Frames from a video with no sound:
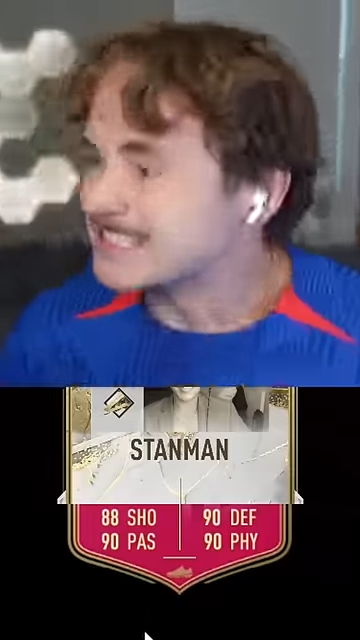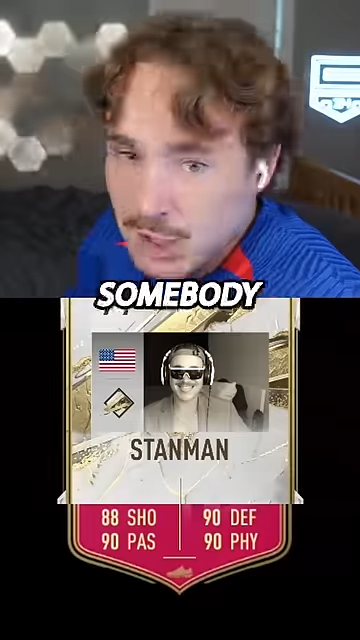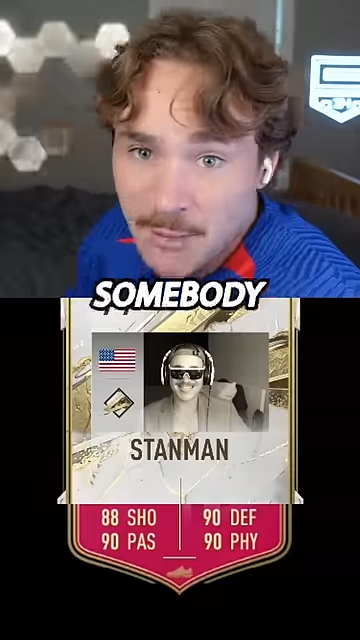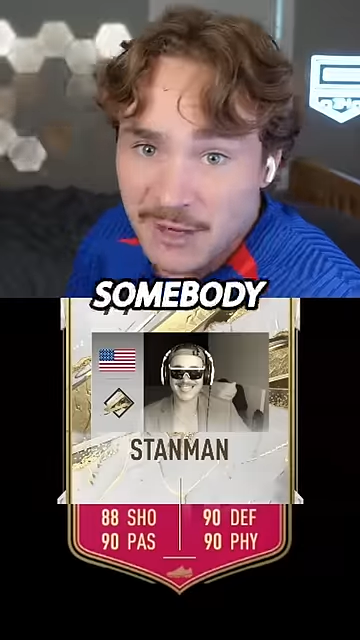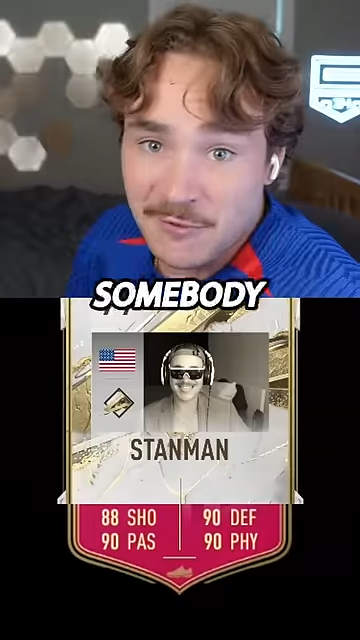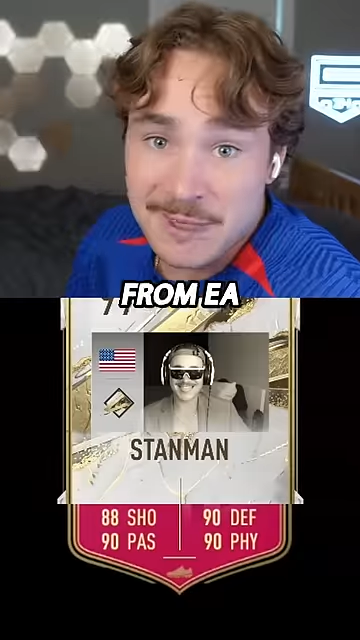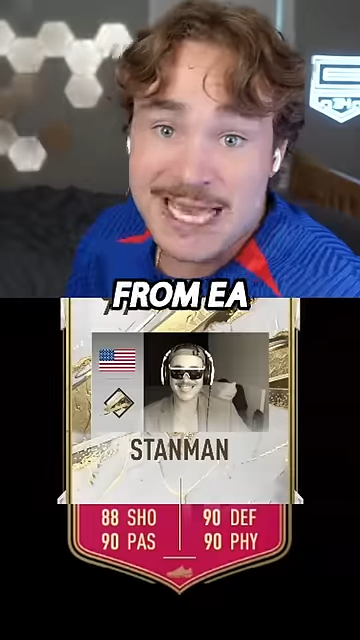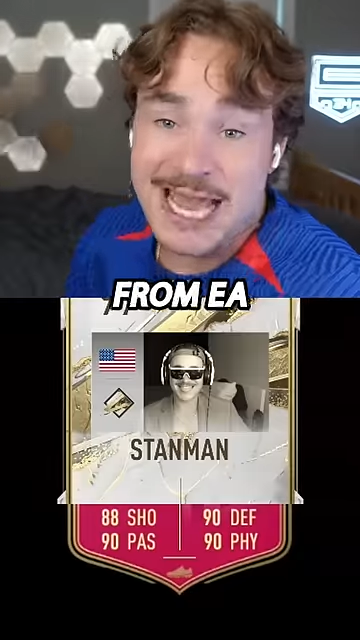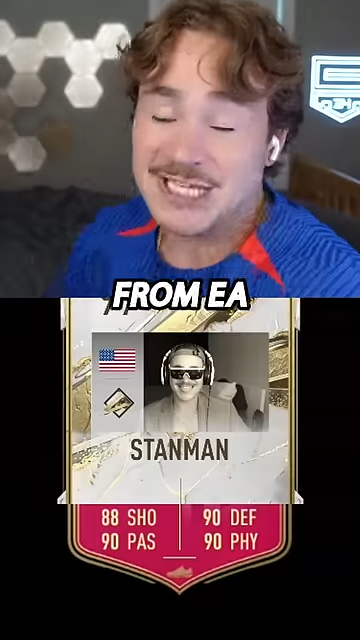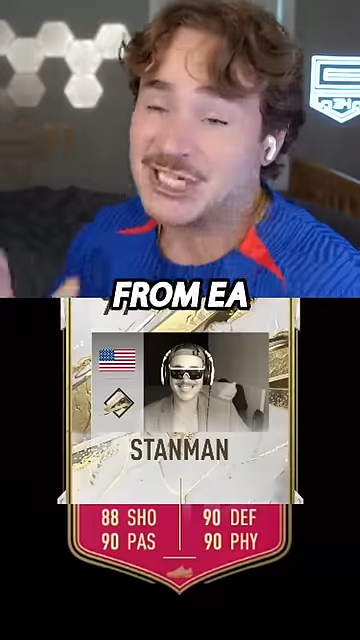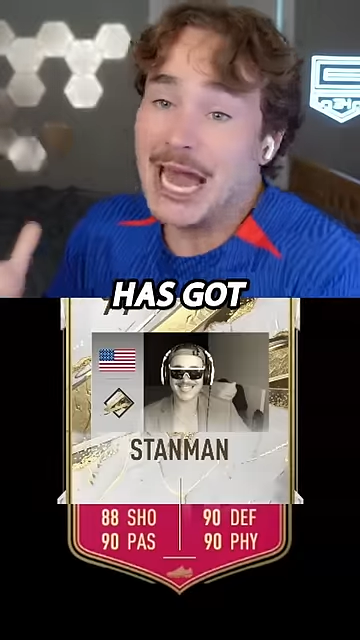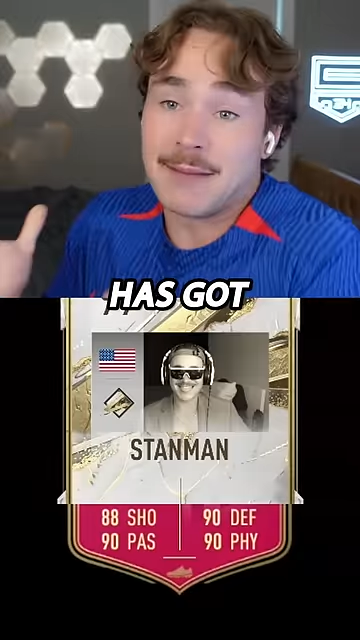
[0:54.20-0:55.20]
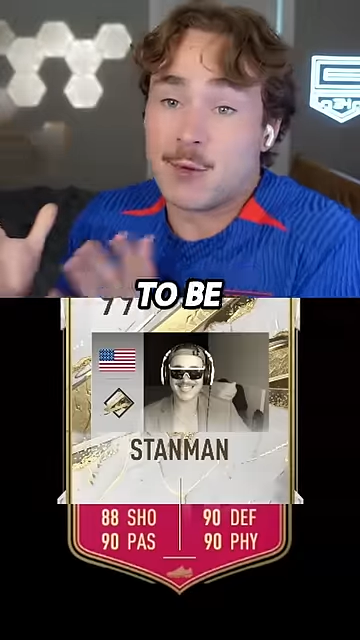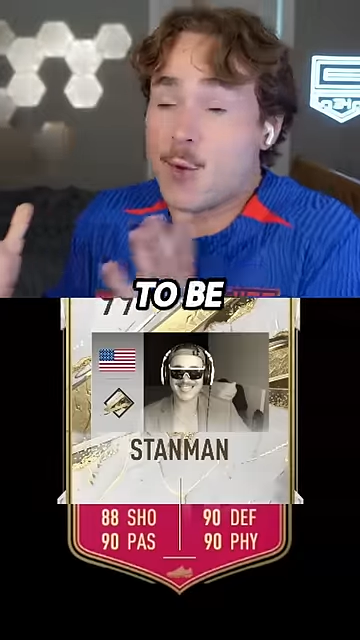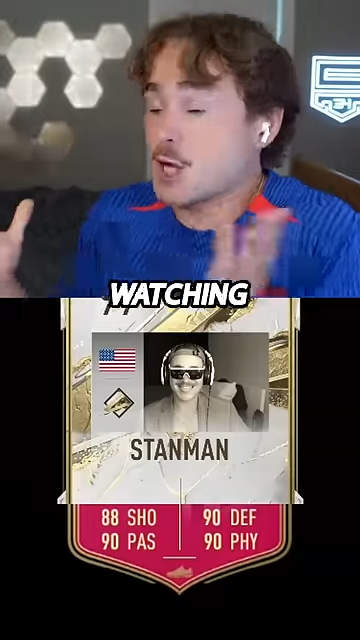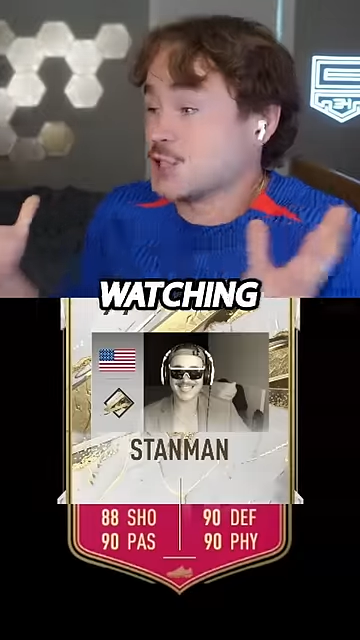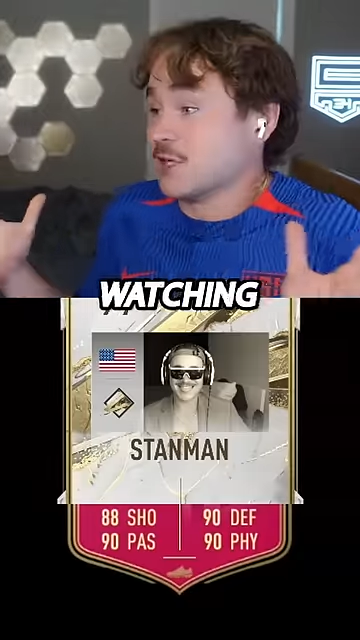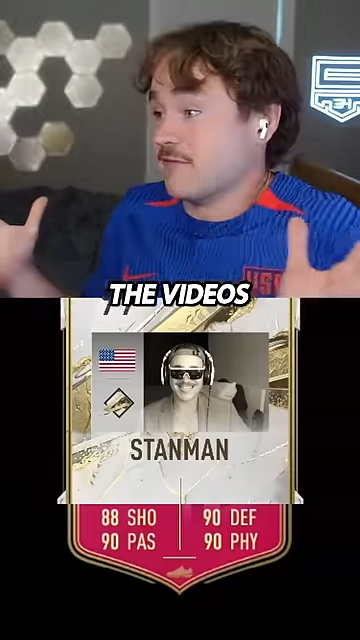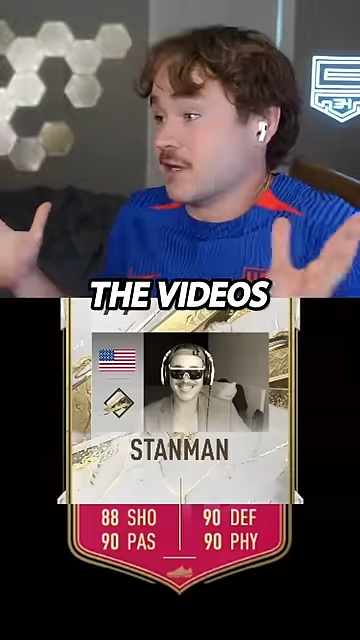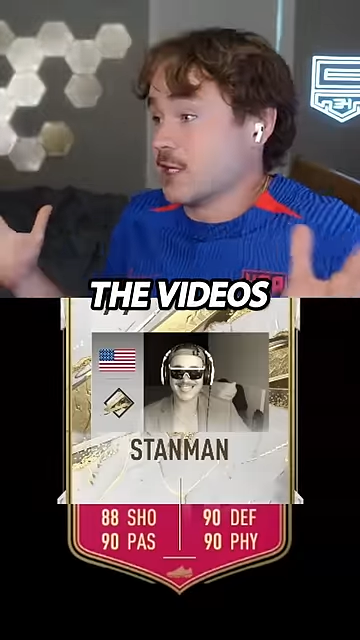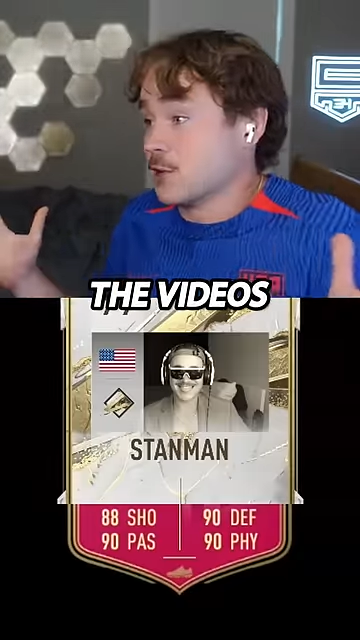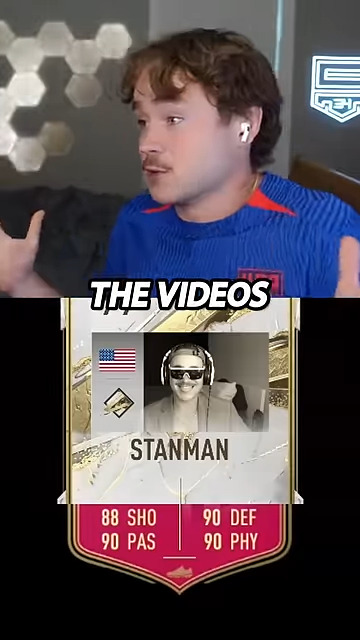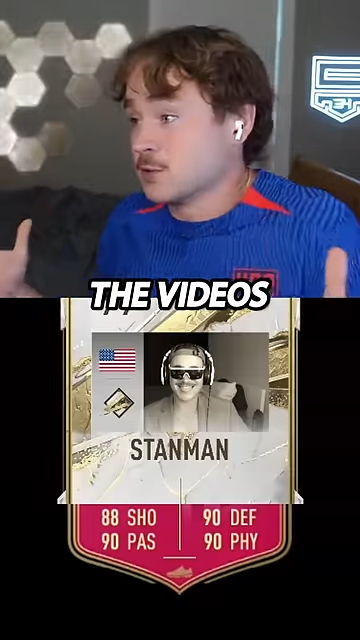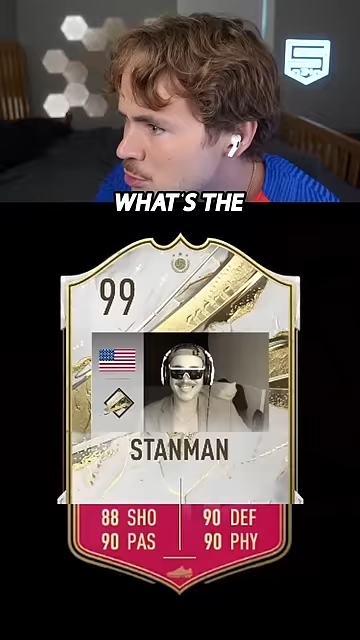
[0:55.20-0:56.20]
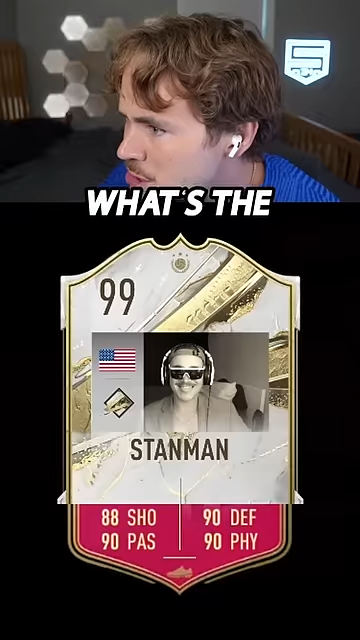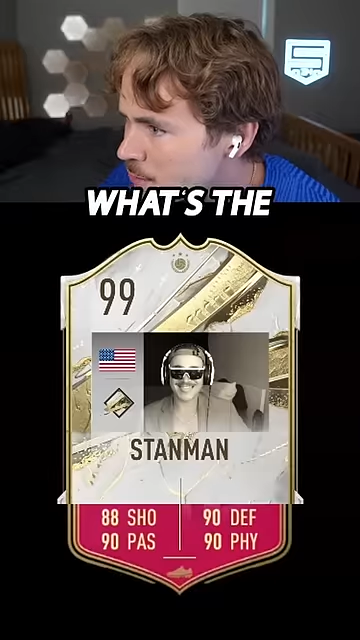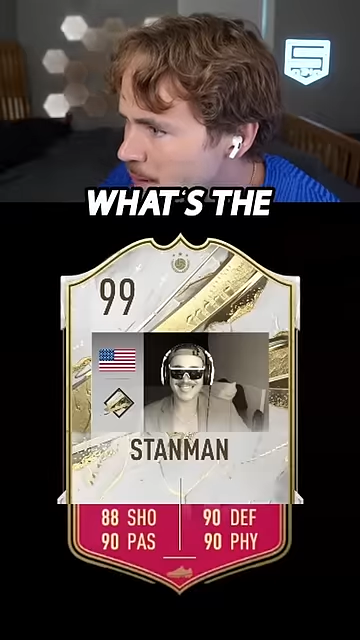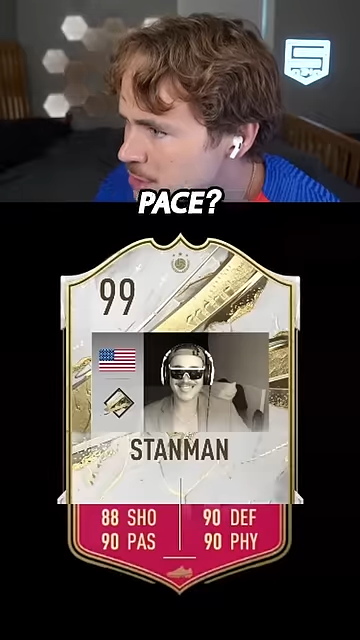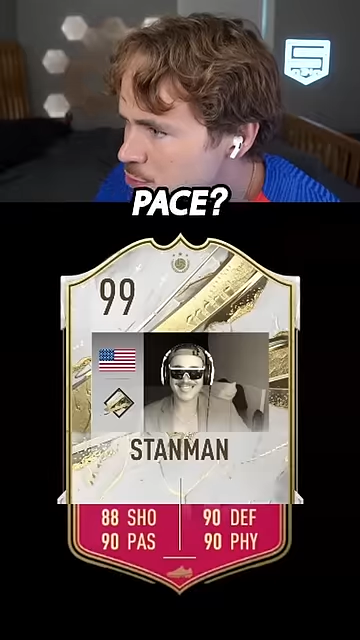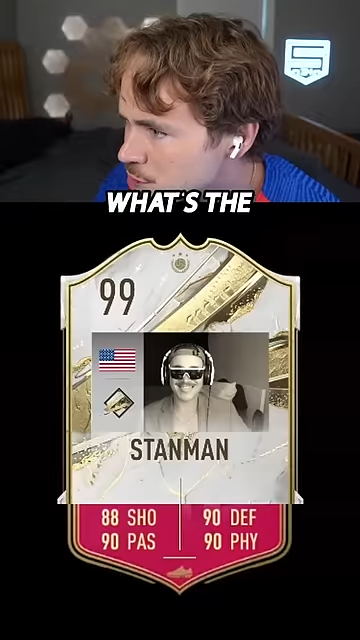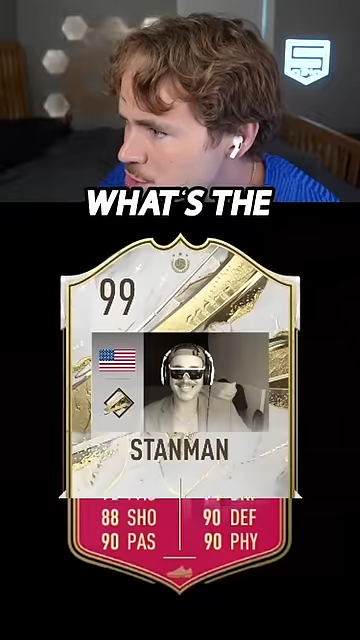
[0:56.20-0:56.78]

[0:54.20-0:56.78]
Somebody from EA's got to be watching the videos. What's the pace?